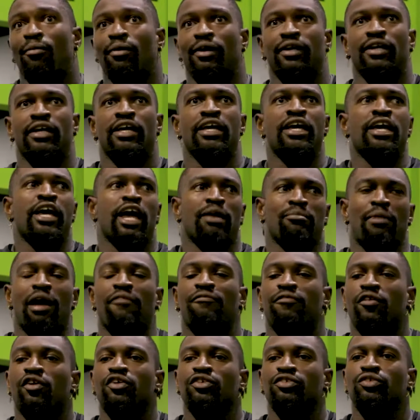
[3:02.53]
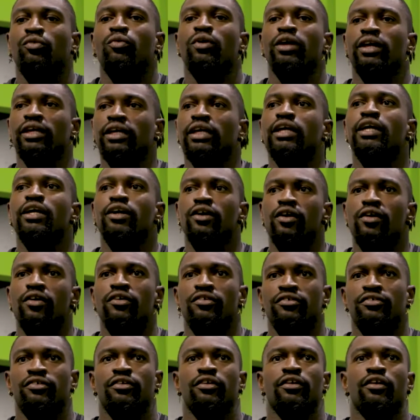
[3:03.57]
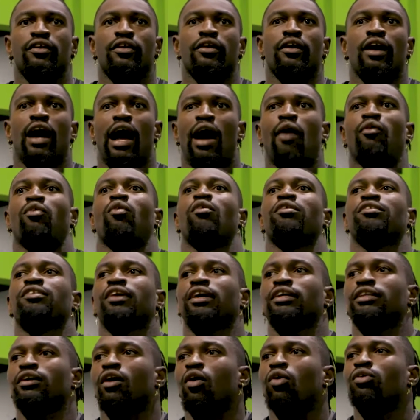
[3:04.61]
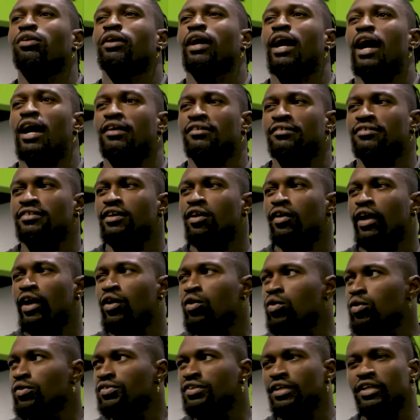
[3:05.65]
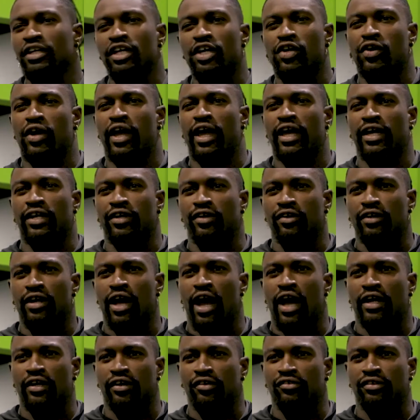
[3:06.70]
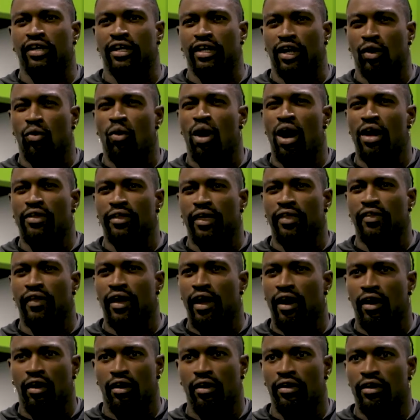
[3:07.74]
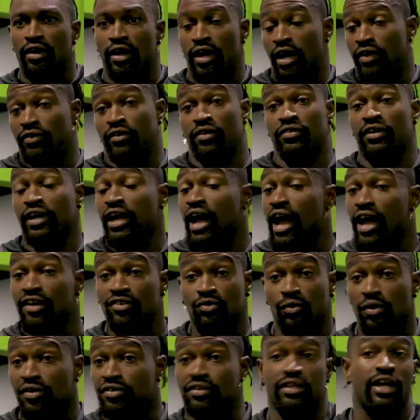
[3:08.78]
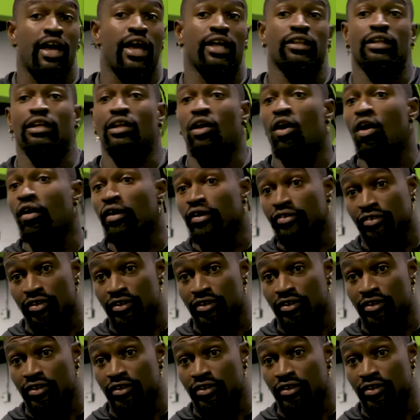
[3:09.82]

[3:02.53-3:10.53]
But in my first 3 years, I would always look at the older guys and say, okay, who's in year 8, year 9, year 10? Like, why are they there? And they're the guys who are staying the longest.